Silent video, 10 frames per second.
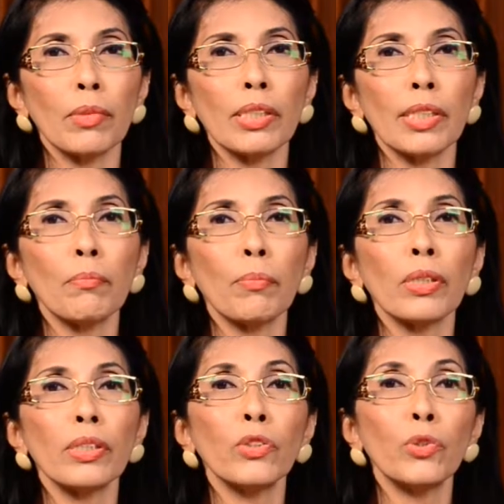is
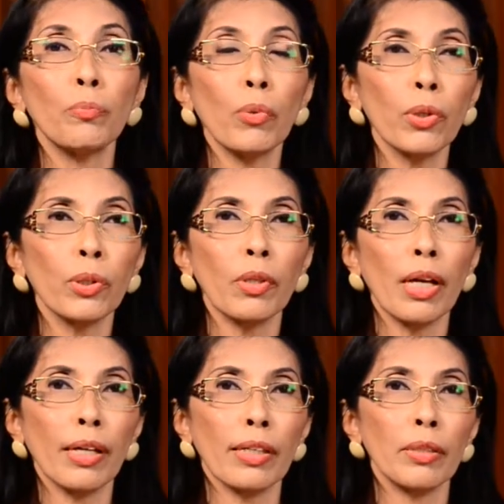important to both
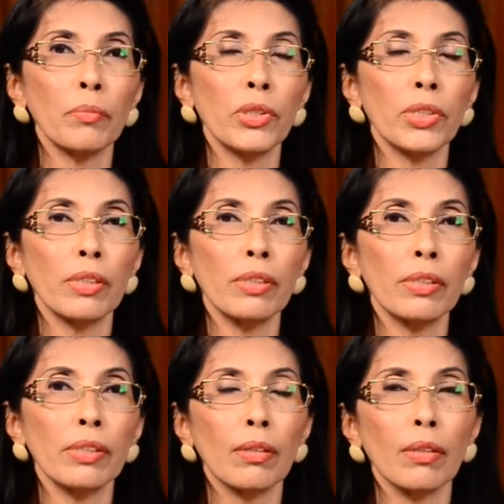
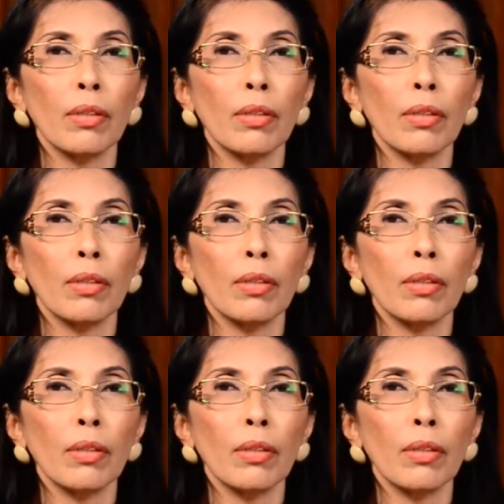academicians,